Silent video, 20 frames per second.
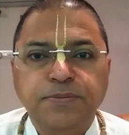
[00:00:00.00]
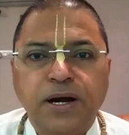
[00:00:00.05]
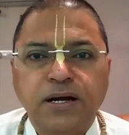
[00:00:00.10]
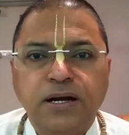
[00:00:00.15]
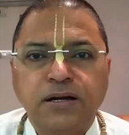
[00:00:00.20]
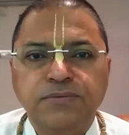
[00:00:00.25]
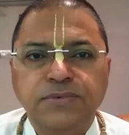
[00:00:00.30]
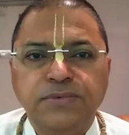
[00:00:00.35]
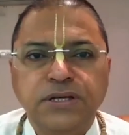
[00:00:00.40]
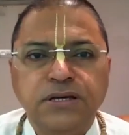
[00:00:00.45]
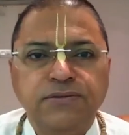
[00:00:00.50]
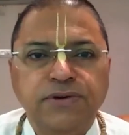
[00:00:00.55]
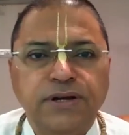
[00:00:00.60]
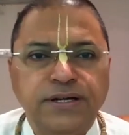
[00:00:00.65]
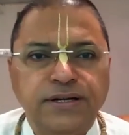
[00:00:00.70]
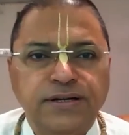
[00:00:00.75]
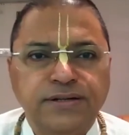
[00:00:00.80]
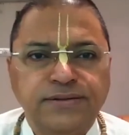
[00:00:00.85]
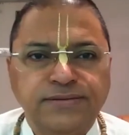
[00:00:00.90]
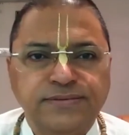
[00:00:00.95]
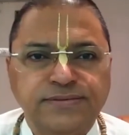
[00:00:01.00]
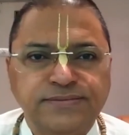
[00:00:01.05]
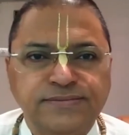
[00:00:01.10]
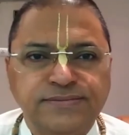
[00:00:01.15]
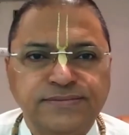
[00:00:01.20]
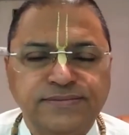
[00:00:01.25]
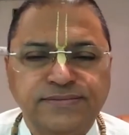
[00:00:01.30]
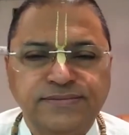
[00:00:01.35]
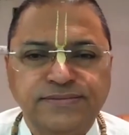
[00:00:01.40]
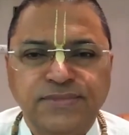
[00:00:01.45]
part of the event,
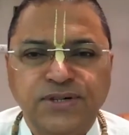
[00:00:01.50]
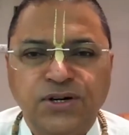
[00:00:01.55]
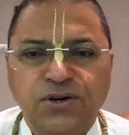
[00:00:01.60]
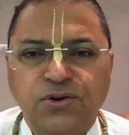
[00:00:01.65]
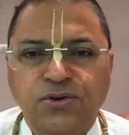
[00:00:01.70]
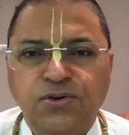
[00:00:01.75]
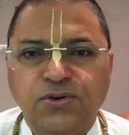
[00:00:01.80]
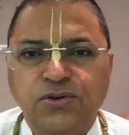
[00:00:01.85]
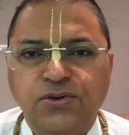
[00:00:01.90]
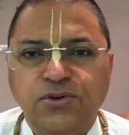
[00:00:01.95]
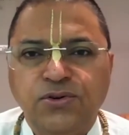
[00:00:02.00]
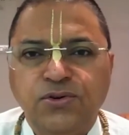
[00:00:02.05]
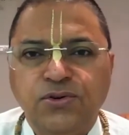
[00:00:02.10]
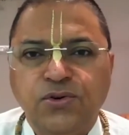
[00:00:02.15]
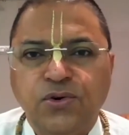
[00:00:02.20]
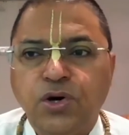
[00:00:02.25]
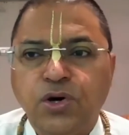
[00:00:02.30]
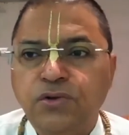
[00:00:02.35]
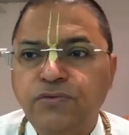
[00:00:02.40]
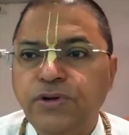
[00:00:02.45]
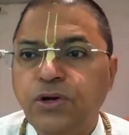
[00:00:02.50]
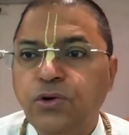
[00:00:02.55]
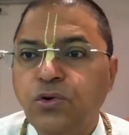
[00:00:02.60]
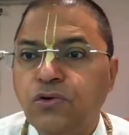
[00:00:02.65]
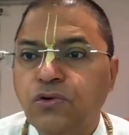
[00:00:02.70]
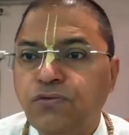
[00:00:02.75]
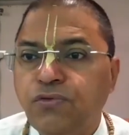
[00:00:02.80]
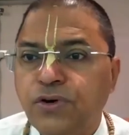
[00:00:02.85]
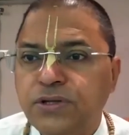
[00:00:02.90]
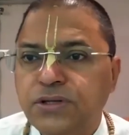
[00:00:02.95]
or we
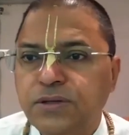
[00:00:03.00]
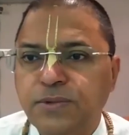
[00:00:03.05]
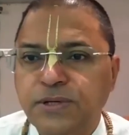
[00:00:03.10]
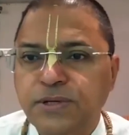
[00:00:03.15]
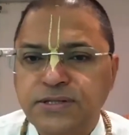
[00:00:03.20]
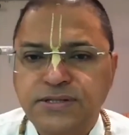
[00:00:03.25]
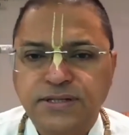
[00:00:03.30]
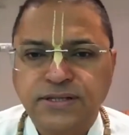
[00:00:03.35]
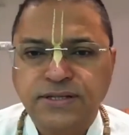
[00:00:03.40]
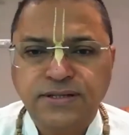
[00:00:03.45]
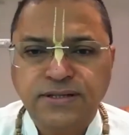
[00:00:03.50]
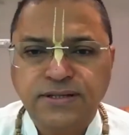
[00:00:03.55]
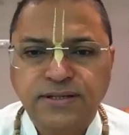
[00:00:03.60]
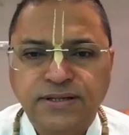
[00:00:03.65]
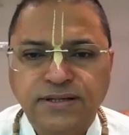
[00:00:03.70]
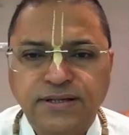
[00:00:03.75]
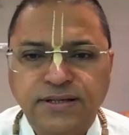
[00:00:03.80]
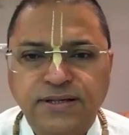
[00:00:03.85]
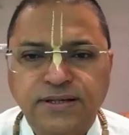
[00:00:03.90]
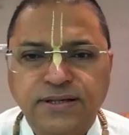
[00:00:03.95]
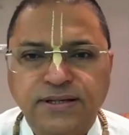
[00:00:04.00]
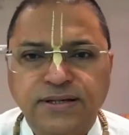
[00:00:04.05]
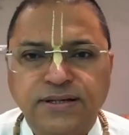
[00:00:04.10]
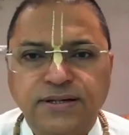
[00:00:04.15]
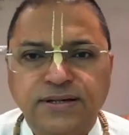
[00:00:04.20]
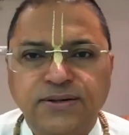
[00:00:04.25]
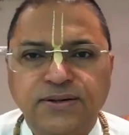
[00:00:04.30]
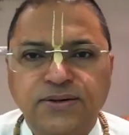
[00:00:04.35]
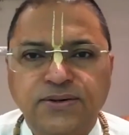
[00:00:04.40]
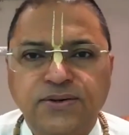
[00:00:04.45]
look for the mercy,
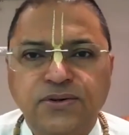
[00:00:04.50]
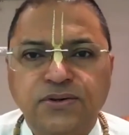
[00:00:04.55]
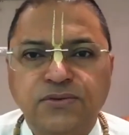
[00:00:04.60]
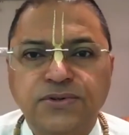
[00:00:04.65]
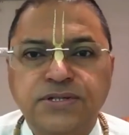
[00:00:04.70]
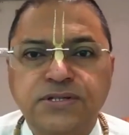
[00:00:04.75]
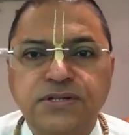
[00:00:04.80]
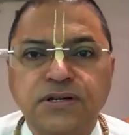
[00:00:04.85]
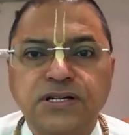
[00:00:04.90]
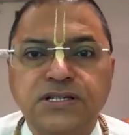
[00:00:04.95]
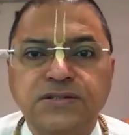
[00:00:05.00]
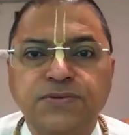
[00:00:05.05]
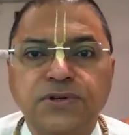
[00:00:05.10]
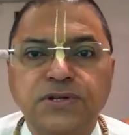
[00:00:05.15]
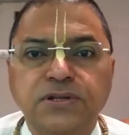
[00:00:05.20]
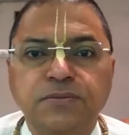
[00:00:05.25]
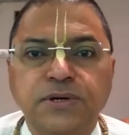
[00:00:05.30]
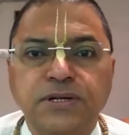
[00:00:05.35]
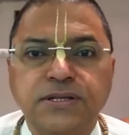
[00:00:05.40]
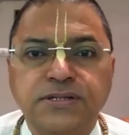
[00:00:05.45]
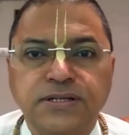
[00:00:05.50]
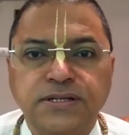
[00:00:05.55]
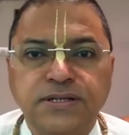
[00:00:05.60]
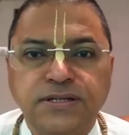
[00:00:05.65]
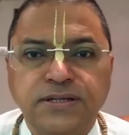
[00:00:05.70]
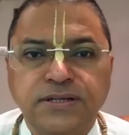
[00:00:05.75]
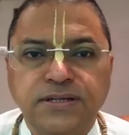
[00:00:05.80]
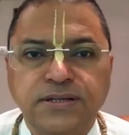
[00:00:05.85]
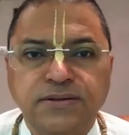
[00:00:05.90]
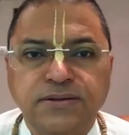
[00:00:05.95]
or we search for the
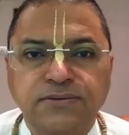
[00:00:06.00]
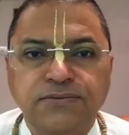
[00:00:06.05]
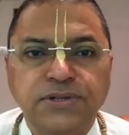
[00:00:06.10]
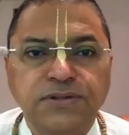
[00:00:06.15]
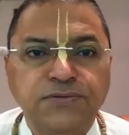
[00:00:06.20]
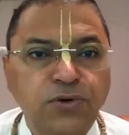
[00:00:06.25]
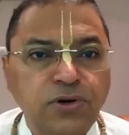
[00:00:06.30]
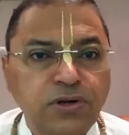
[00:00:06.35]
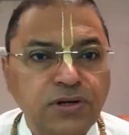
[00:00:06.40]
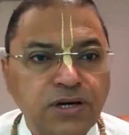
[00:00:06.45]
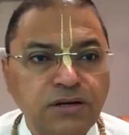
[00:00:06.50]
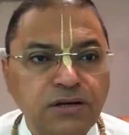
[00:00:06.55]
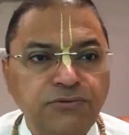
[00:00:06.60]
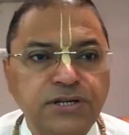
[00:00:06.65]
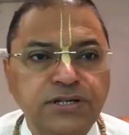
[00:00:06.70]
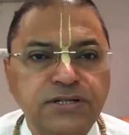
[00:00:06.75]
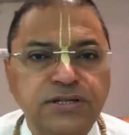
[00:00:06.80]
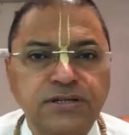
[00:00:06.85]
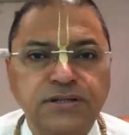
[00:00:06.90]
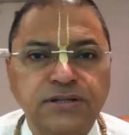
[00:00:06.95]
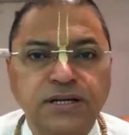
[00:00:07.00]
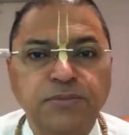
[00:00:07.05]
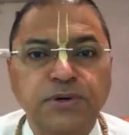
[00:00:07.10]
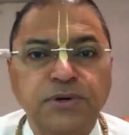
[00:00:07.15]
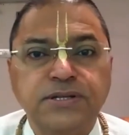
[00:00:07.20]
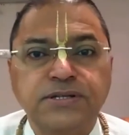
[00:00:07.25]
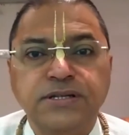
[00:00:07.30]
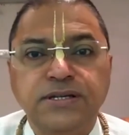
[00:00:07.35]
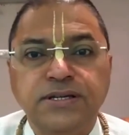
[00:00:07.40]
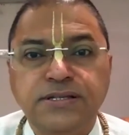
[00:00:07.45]
mercy with full conviction that
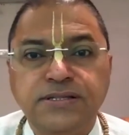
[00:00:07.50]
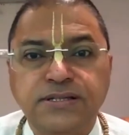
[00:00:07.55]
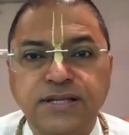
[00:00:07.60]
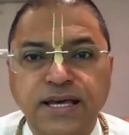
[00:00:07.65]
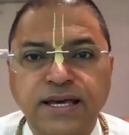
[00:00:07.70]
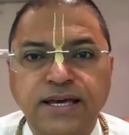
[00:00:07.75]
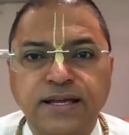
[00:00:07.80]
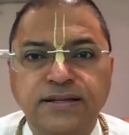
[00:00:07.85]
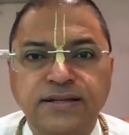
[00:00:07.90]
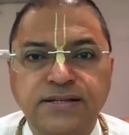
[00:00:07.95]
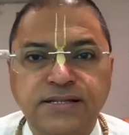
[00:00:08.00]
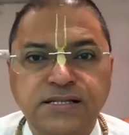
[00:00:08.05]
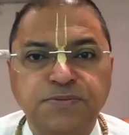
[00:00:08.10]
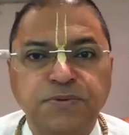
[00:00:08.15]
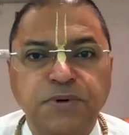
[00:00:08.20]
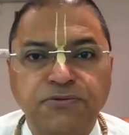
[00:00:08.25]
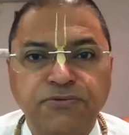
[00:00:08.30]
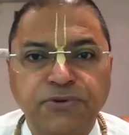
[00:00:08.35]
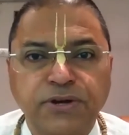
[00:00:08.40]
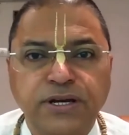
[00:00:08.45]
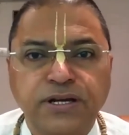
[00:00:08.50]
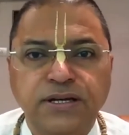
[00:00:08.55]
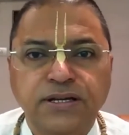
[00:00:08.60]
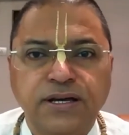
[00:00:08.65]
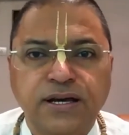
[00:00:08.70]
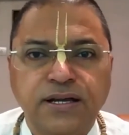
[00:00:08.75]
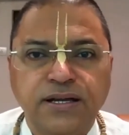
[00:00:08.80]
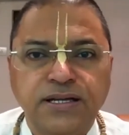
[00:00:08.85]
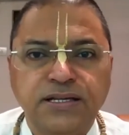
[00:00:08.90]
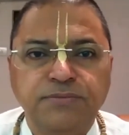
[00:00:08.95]
mercy is there, this is
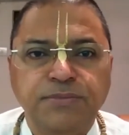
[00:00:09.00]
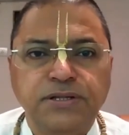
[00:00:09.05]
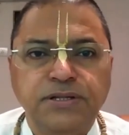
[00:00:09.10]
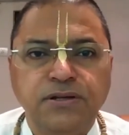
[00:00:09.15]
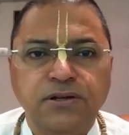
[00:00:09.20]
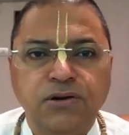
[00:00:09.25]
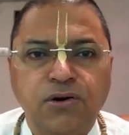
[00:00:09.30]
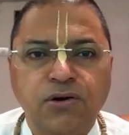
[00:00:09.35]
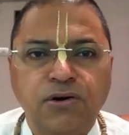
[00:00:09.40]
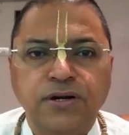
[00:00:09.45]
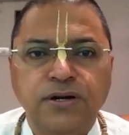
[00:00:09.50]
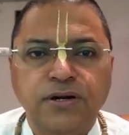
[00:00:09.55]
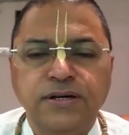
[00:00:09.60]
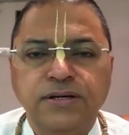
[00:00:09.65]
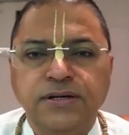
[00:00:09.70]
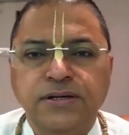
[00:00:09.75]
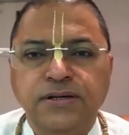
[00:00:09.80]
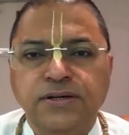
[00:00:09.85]
perfectly arranged by the Lord